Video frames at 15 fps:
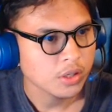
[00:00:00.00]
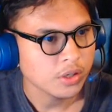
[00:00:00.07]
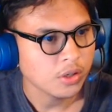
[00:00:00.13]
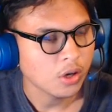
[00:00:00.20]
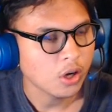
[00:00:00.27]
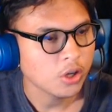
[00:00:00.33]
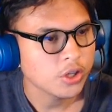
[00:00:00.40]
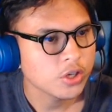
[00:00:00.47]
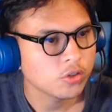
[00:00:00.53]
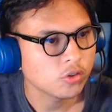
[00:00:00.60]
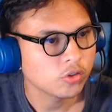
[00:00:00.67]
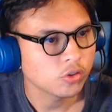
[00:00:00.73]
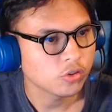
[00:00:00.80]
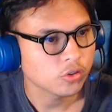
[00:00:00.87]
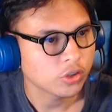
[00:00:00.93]
all you do is
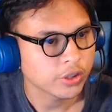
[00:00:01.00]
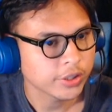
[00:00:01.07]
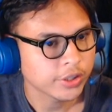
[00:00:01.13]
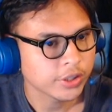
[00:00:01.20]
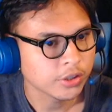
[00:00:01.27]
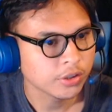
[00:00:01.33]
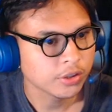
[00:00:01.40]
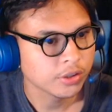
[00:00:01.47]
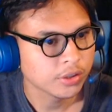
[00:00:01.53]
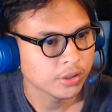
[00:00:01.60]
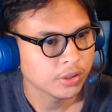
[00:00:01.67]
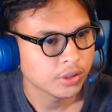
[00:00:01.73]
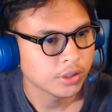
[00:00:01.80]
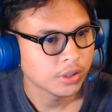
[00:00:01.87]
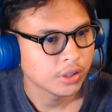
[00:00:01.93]
just click here,
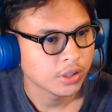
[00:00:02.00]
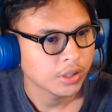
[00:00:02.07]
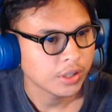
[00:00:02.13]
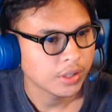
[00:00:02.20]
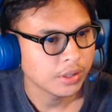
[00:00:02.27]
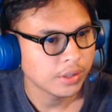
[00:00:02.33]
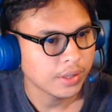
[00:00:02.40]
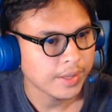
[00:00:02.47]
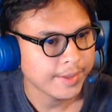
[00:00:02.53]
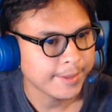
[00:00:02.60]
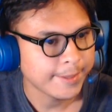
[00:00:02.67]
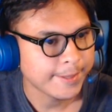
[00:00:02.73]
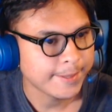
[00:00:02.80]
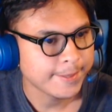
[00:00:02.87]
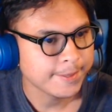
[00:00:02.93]

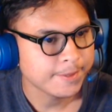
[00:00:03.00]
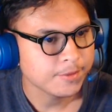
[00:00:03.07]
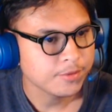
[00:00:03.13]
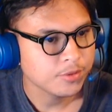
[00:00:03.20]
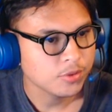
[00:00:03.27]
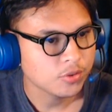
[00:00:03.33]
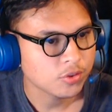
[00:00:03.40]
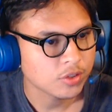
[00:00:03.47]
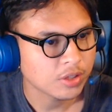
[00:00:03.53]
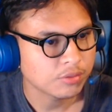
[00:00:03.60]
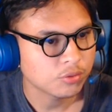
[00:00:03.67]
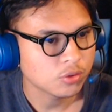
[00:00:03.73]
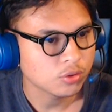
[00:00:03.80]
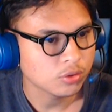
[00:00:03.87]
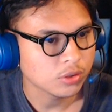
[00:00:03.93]
and you just have
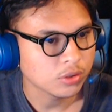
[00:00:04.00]
to